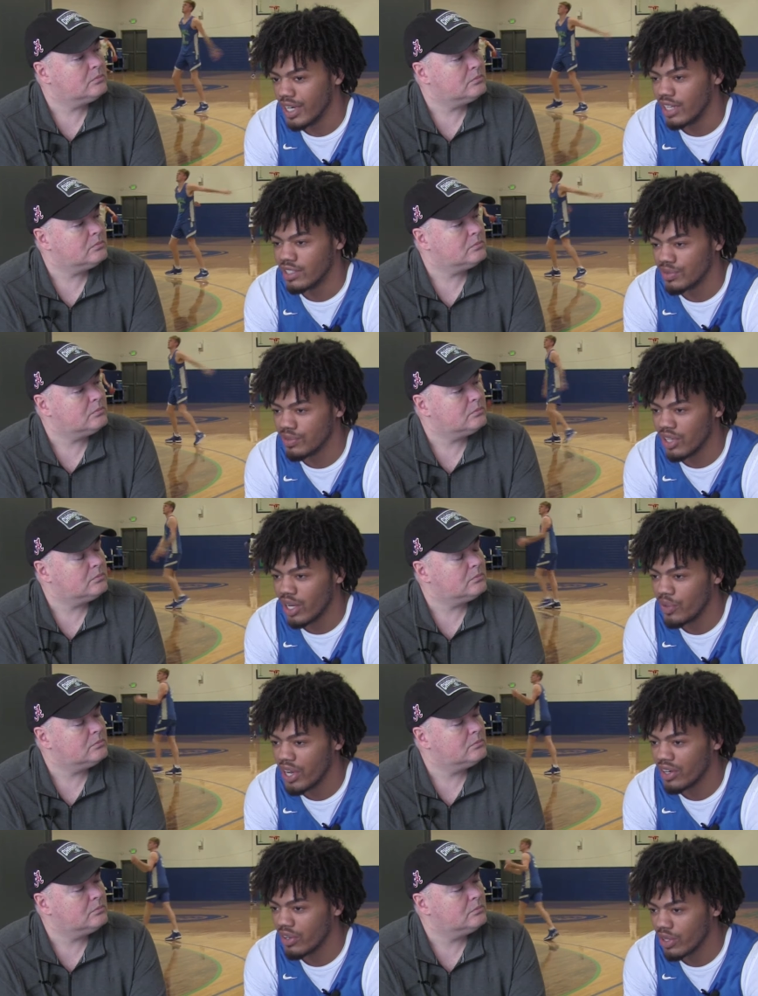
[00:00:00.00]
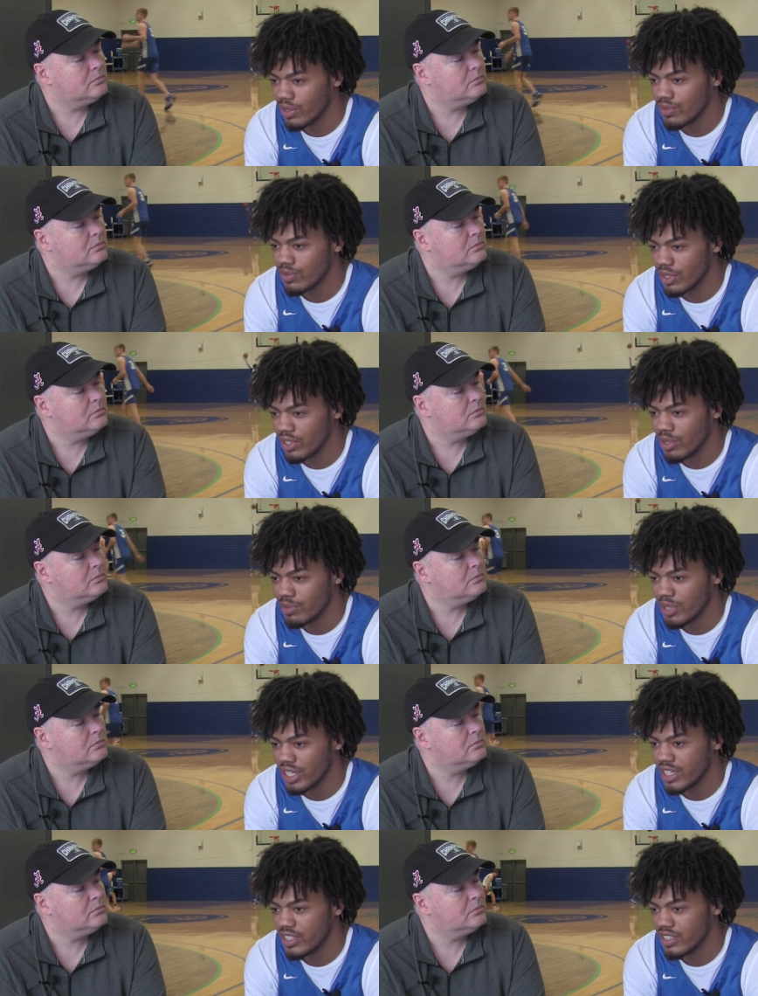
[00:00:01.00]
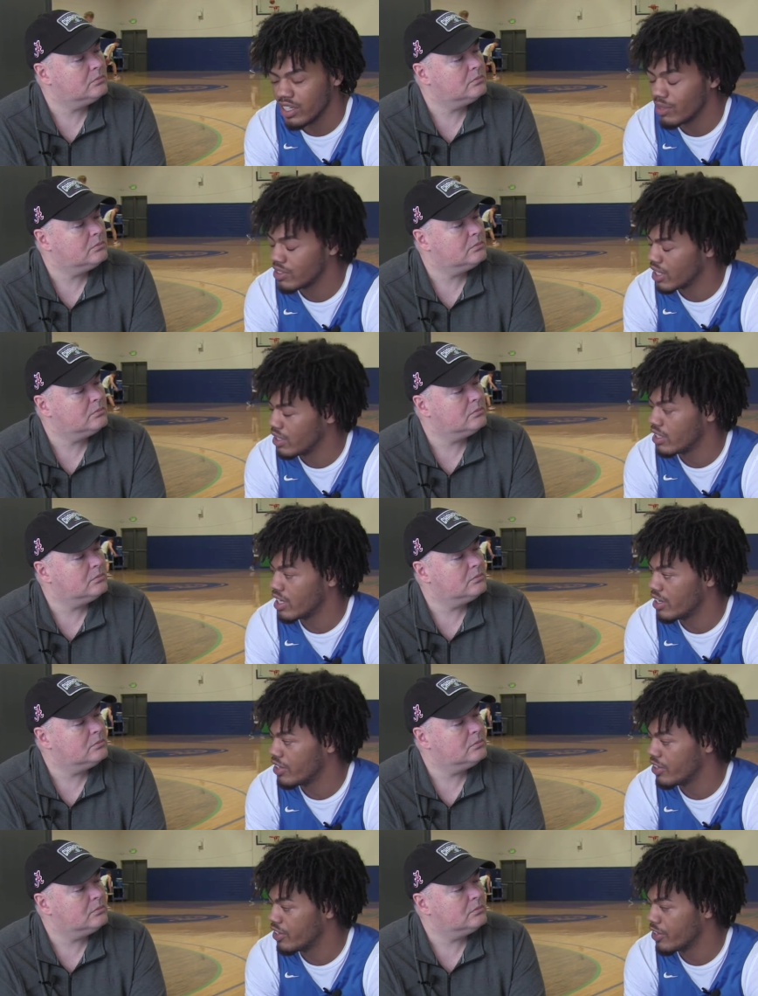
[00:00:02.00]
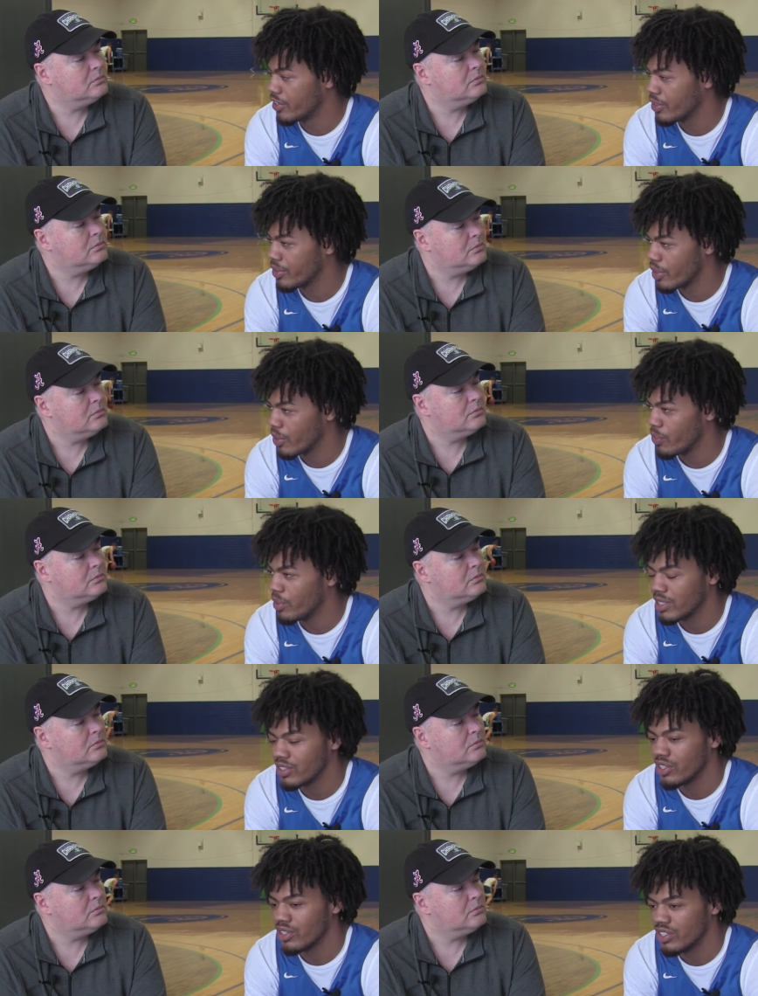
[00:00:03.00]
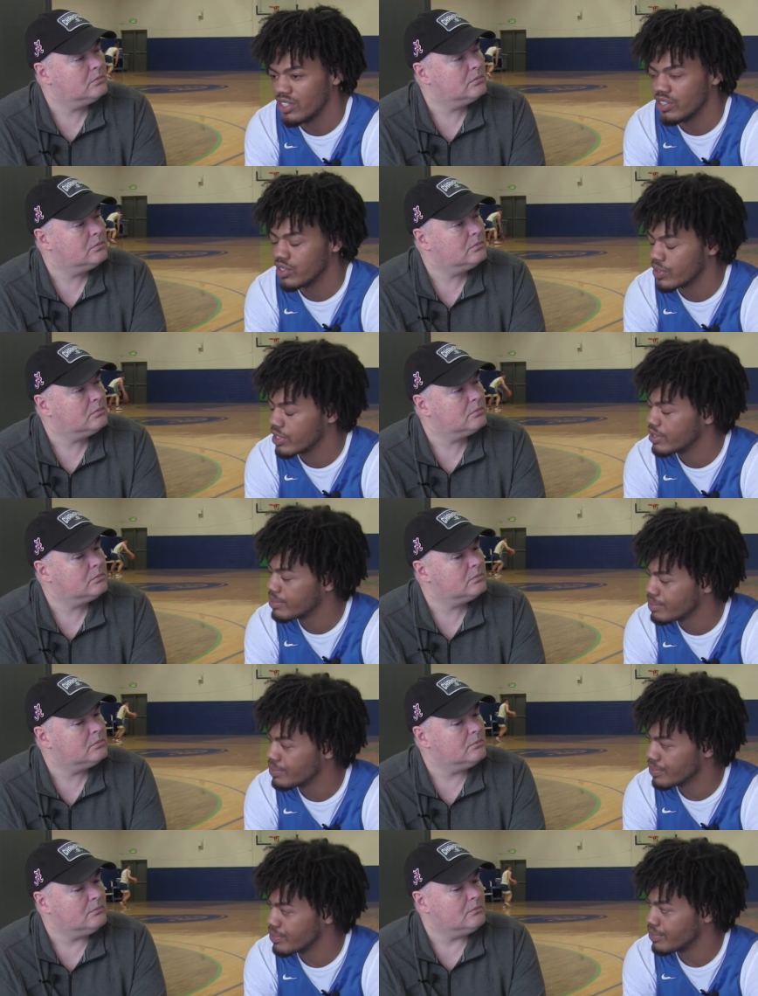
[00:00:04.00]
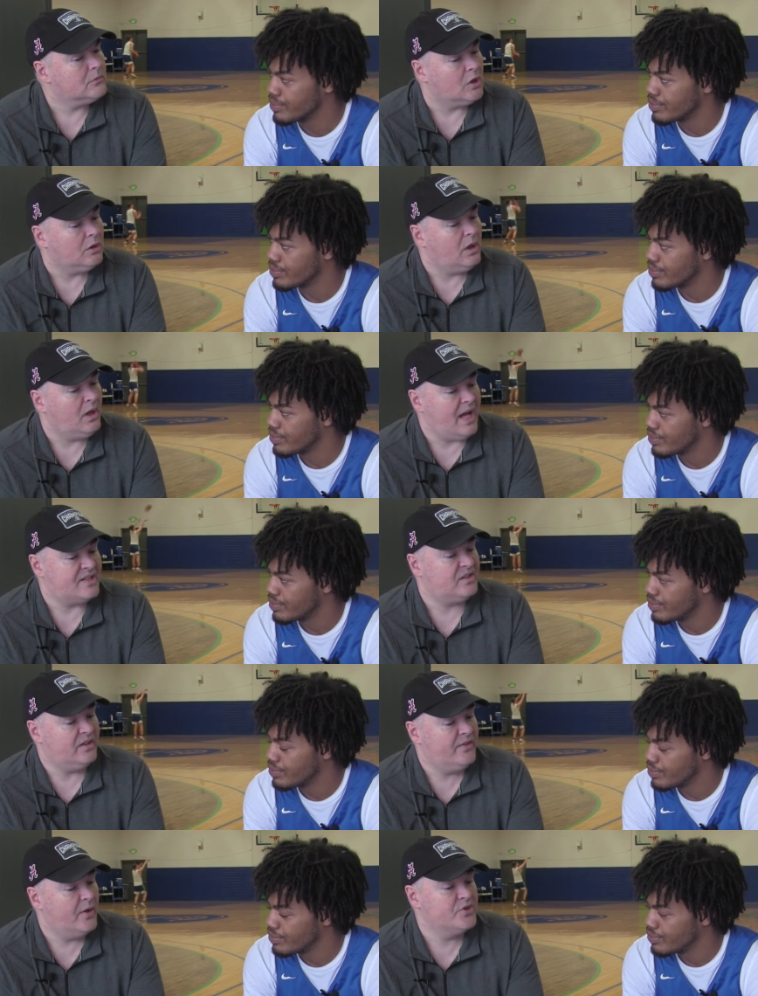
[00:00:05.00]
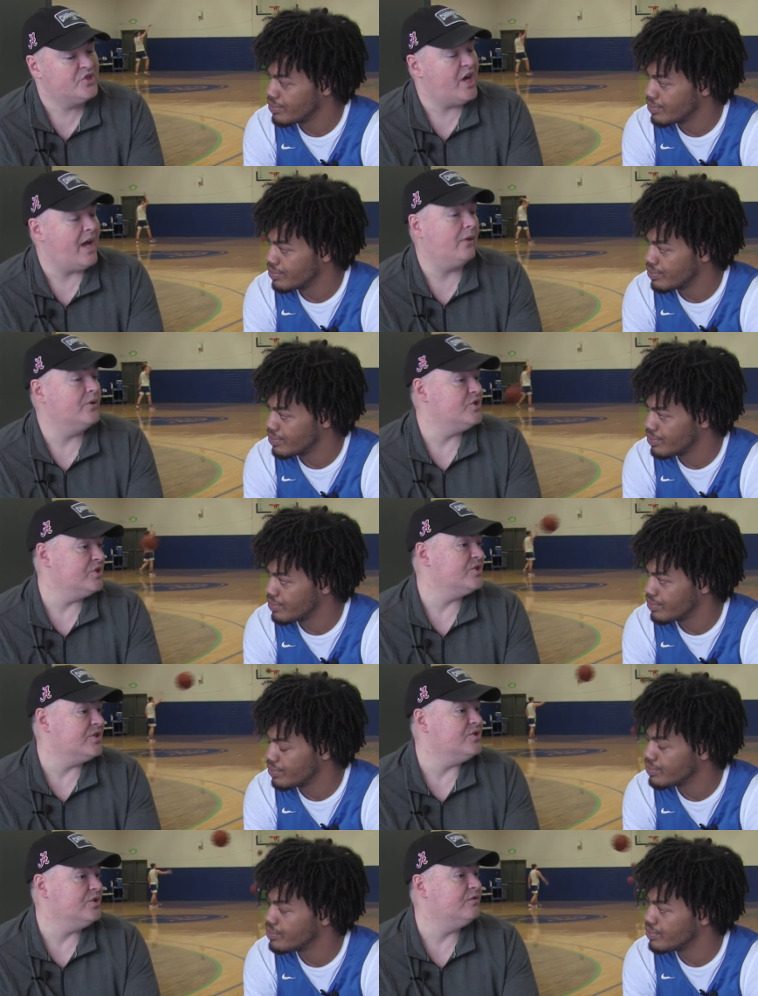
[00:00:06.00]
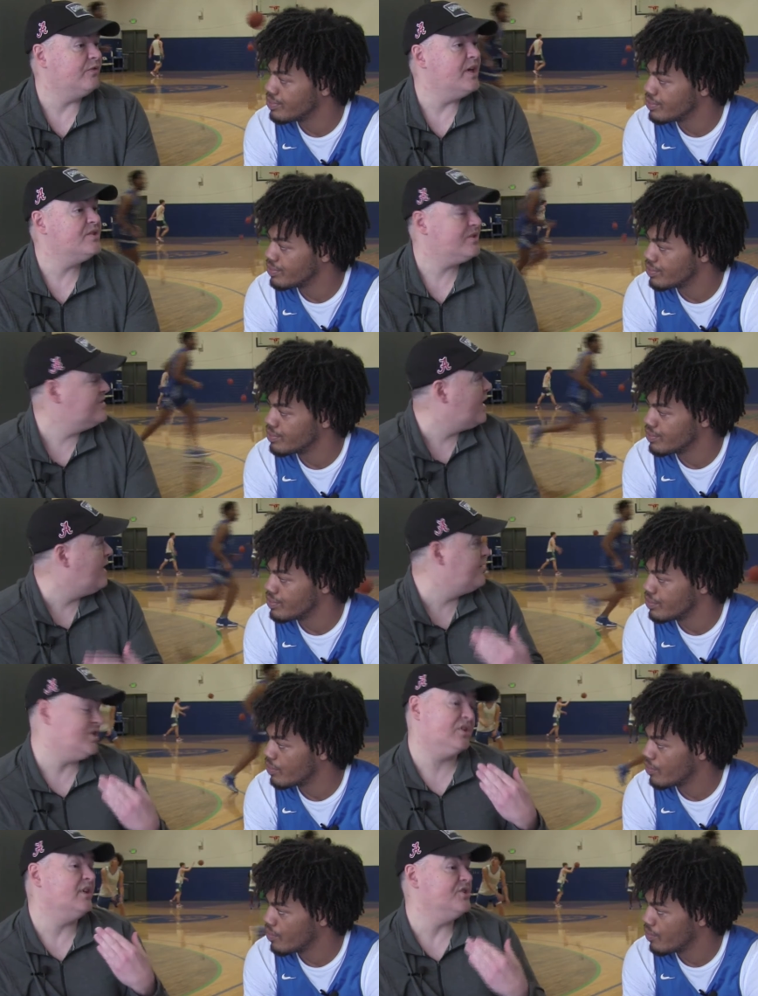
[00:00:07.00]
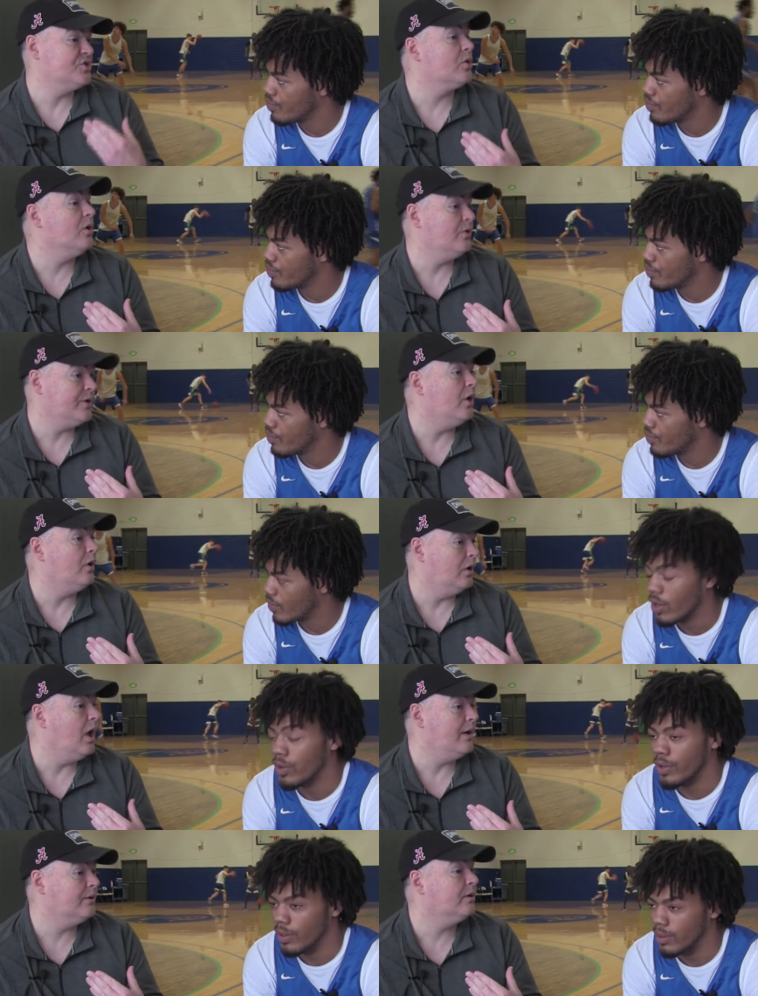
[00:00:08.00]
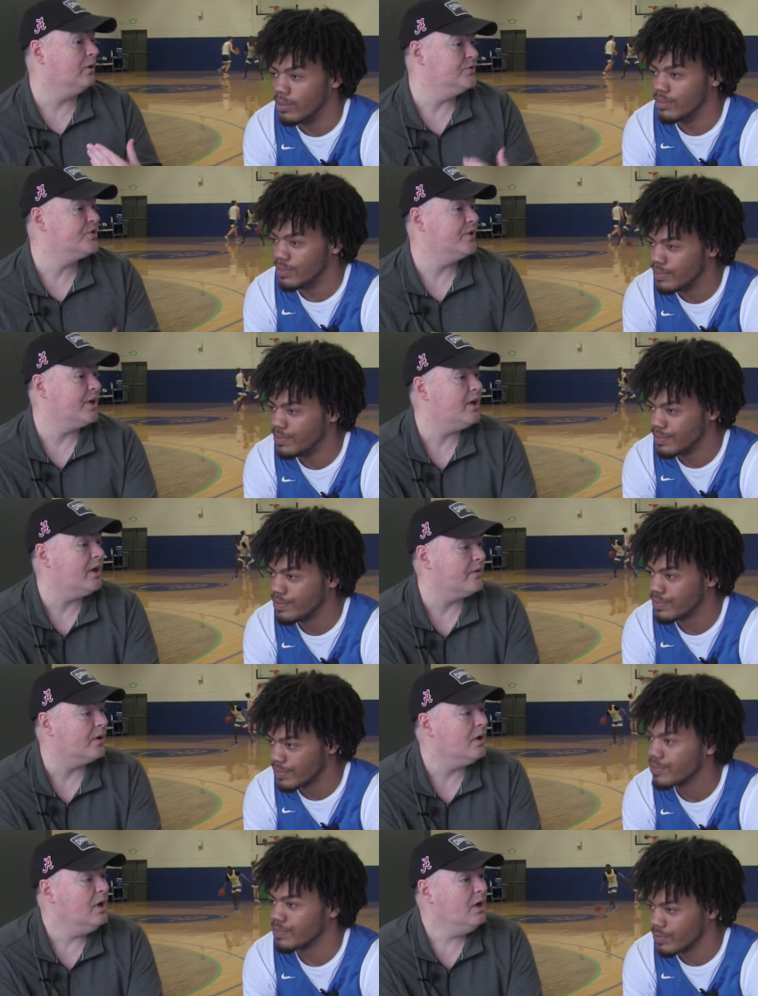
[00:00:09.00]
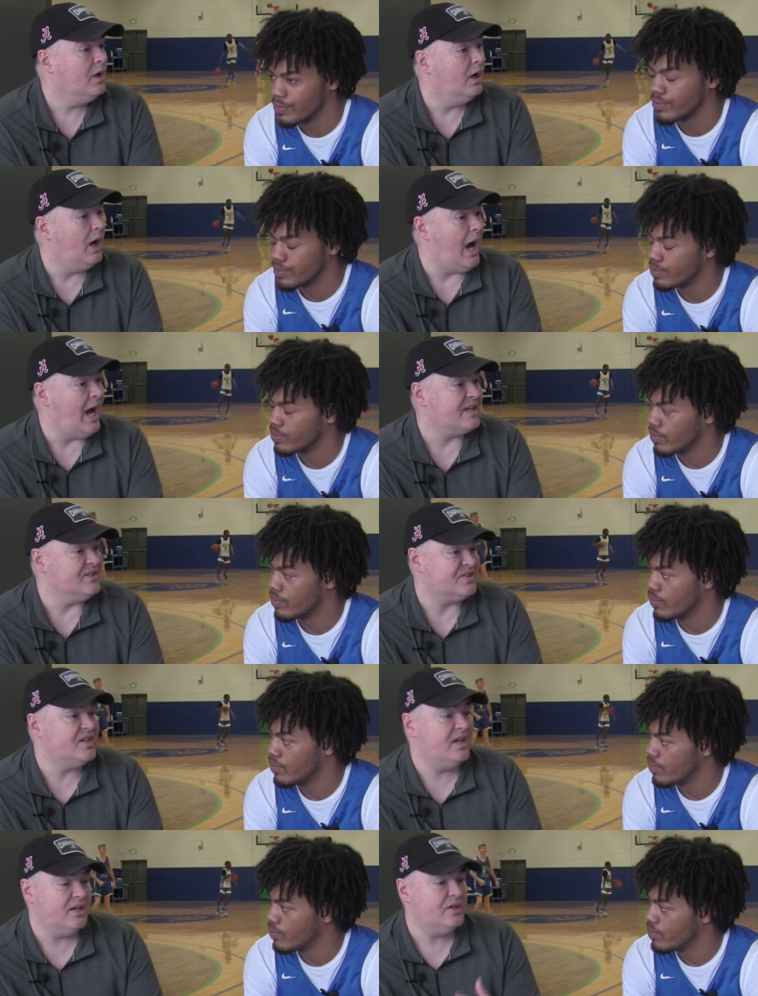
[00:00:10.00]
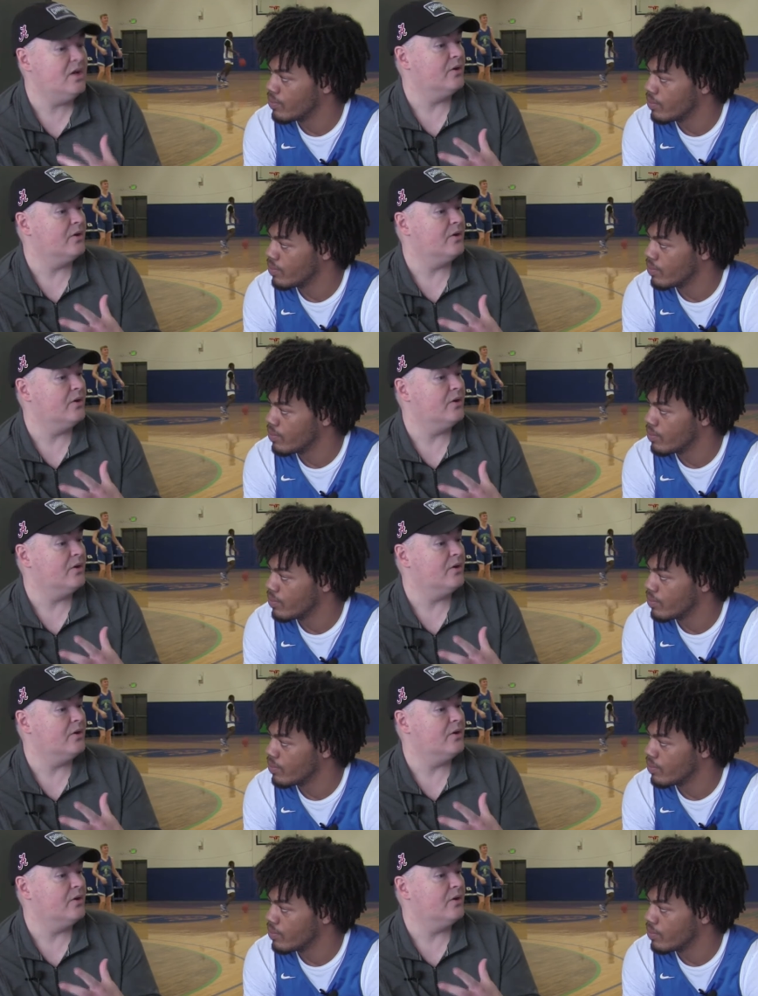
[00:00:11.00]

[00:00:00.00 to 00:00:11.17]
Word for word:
Speaker 1: I just feel like we got enough enough players, enough talent to get it done, and we are about to turn the season around.
Speaker 2: The last, those challenges that you faced, it's obviously strung y'all a lot oh, closer together. Uh, I can see it in